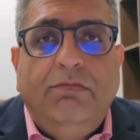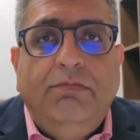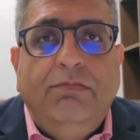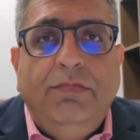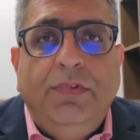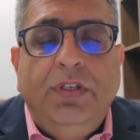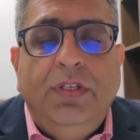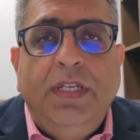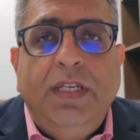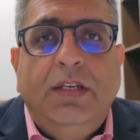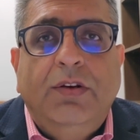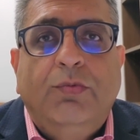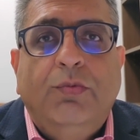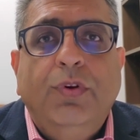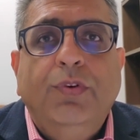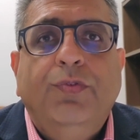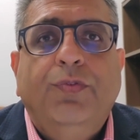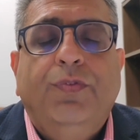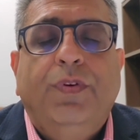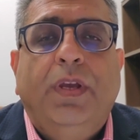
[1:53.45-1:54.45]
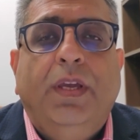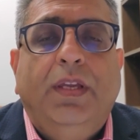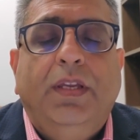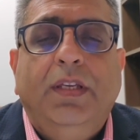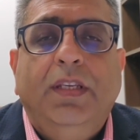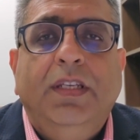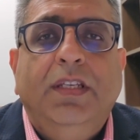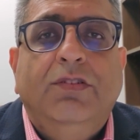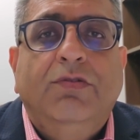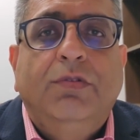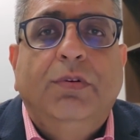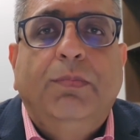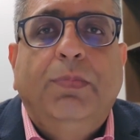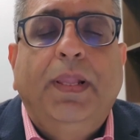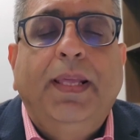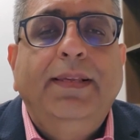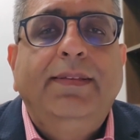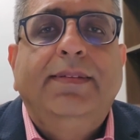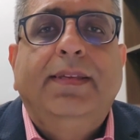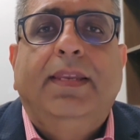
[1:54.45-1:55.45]
need a roof. You need to
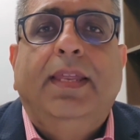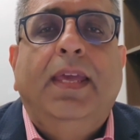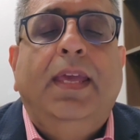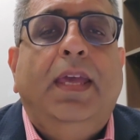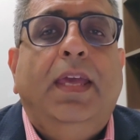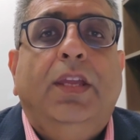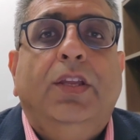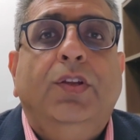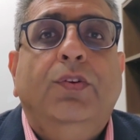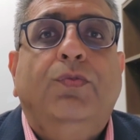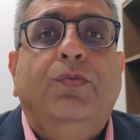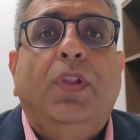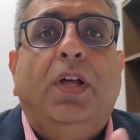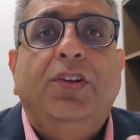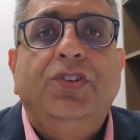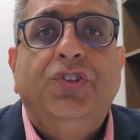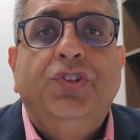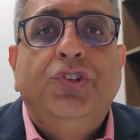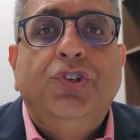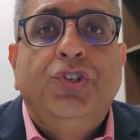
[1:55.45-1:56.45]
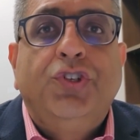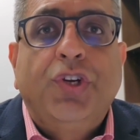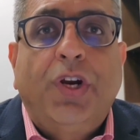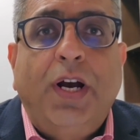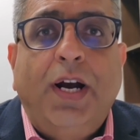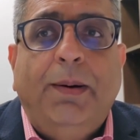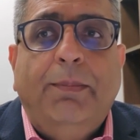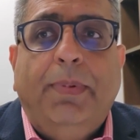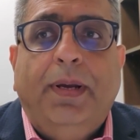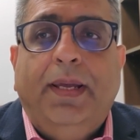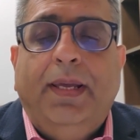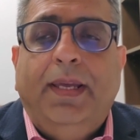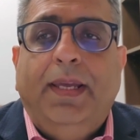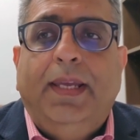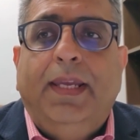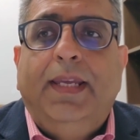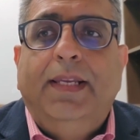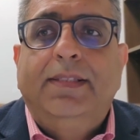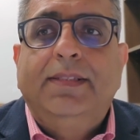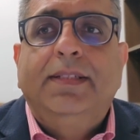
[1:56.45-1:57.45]
replace it. You've lost your job.
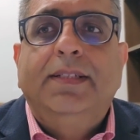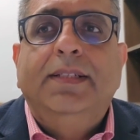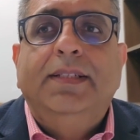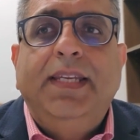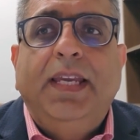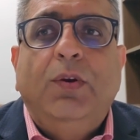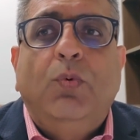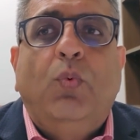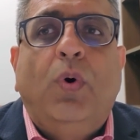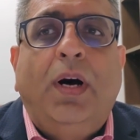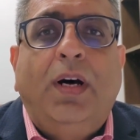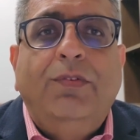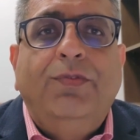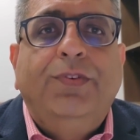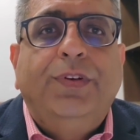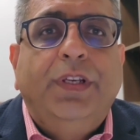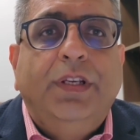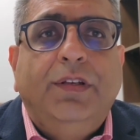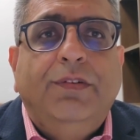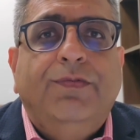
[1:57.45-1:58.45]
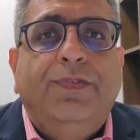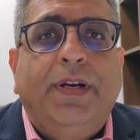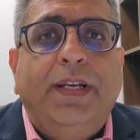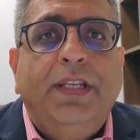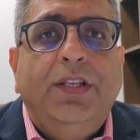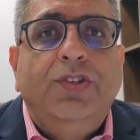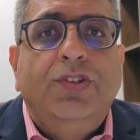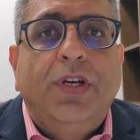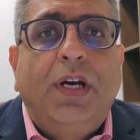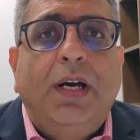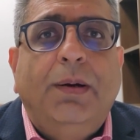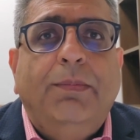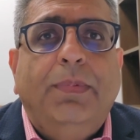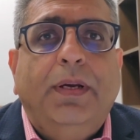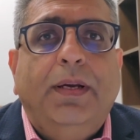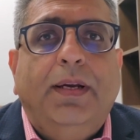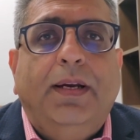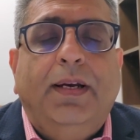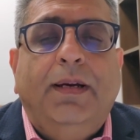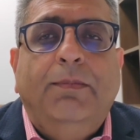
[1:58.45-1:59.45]
It's going to take a while for you to find a job.
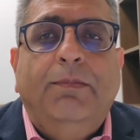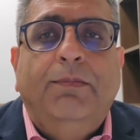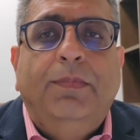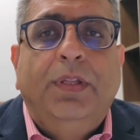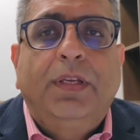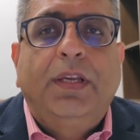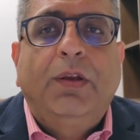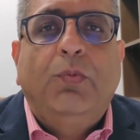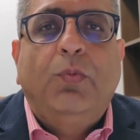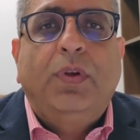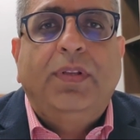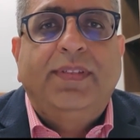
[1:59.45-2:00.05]
Look at what's